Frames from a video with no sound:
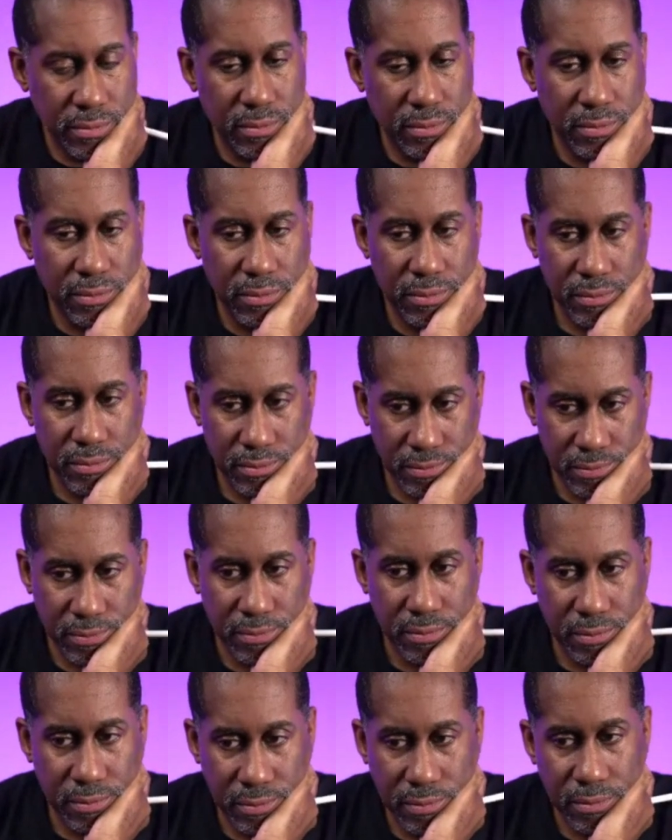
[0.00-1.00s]

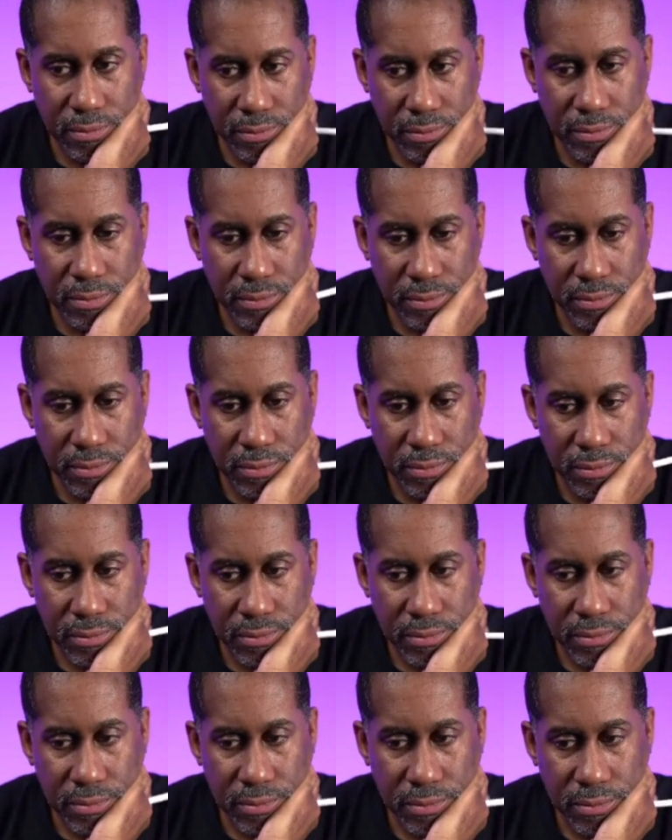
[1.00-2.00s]

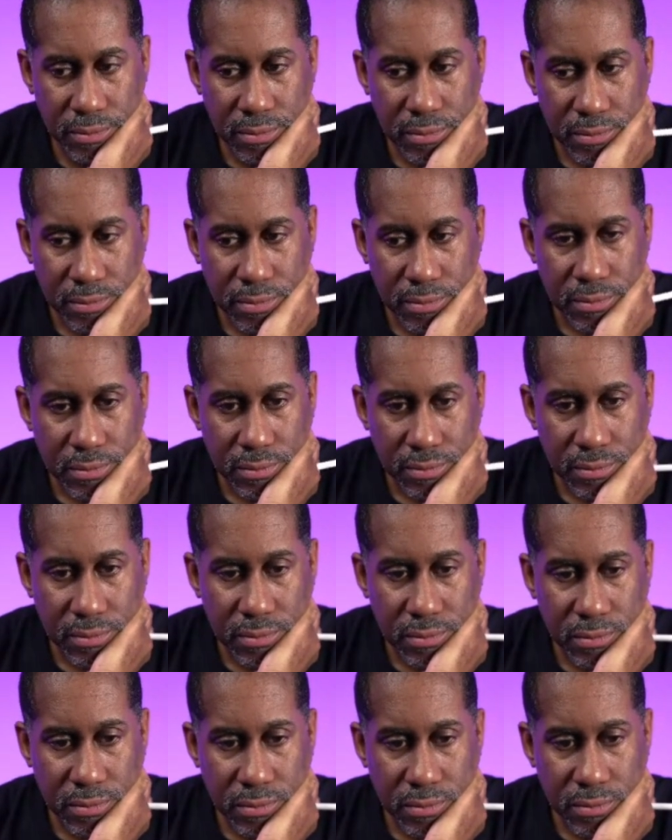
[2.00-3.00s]

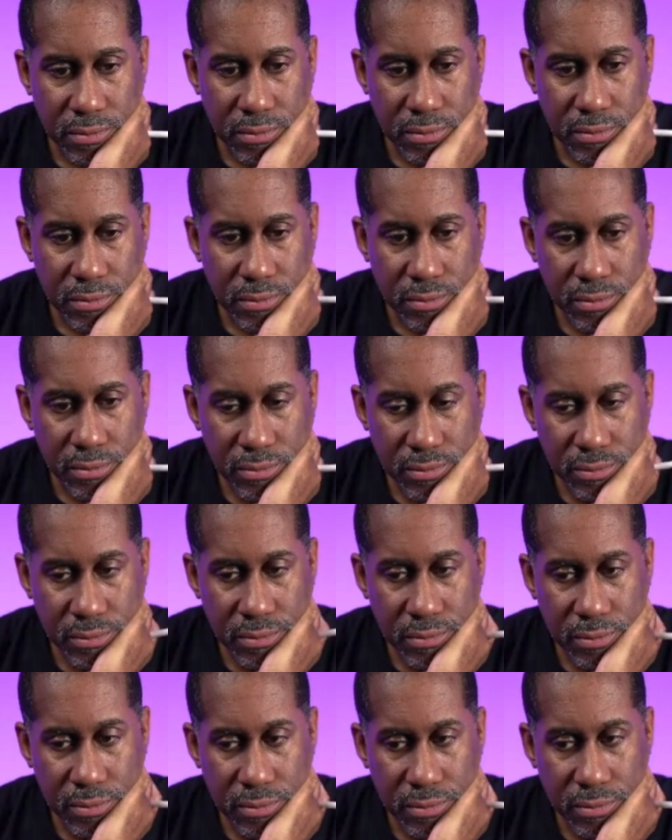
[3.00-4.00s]

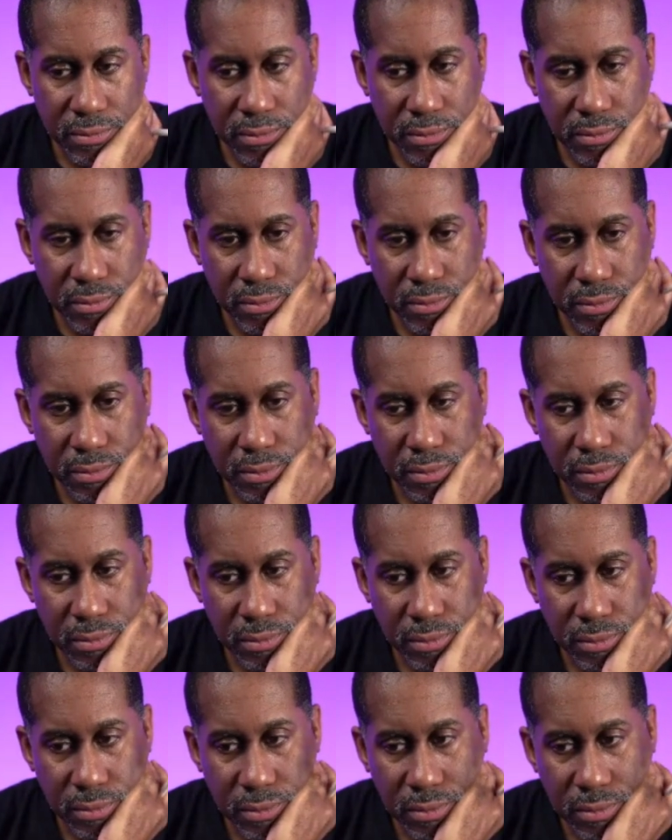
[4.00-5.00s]

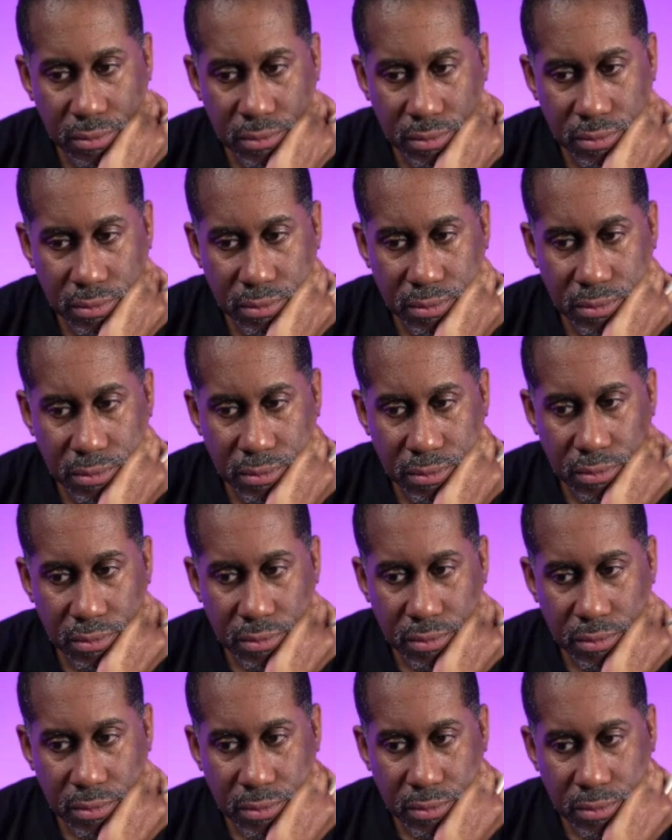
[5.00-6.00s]

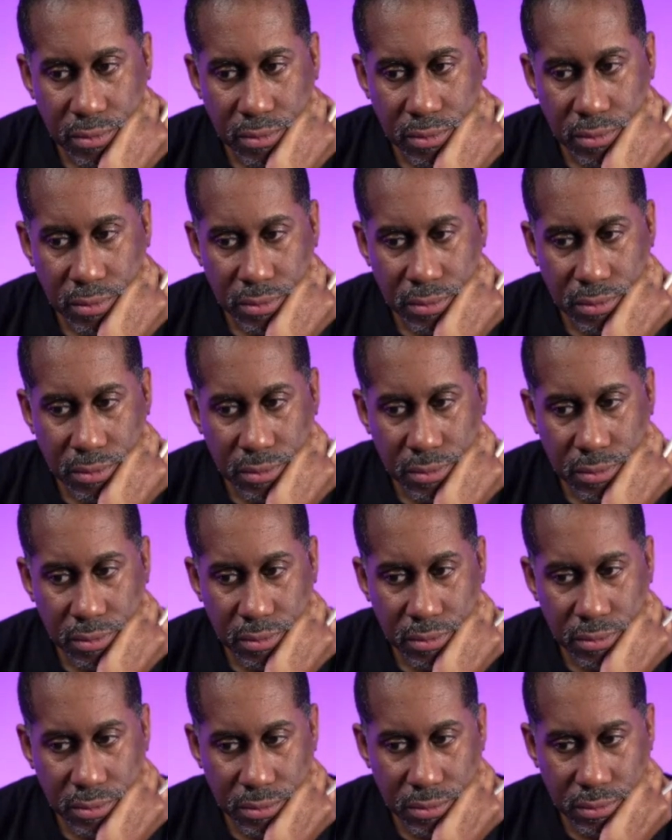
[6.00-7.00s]

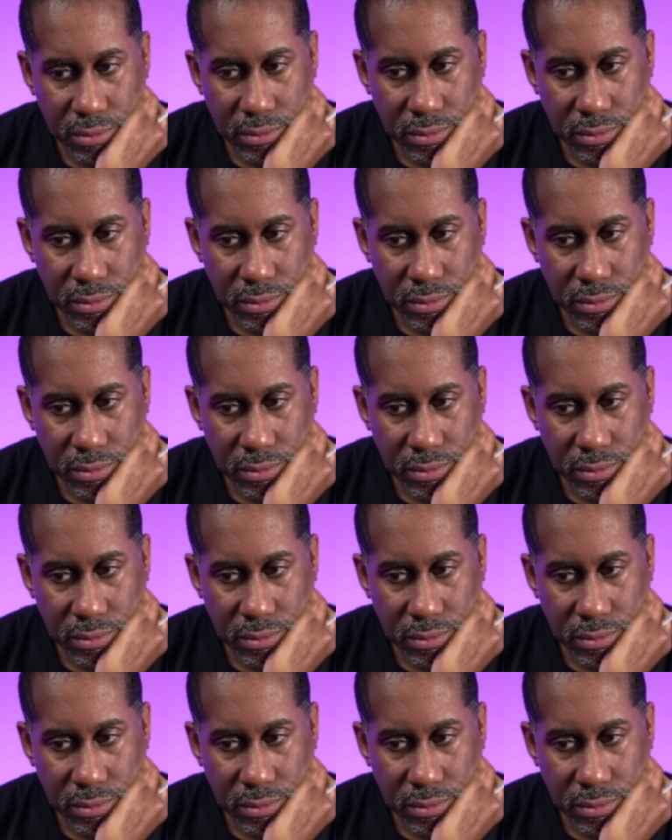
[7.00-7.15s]
No words are spoken by the person on screen.